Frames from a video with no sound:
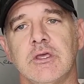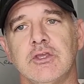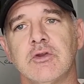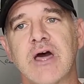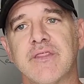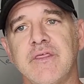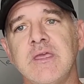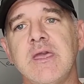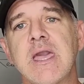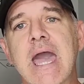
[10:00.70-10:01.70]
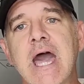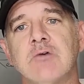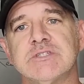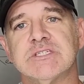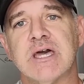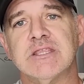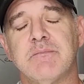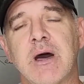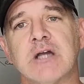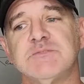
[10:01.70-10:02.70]
You're not thinking outside the
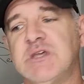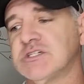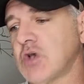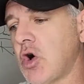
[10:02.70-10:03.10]
box because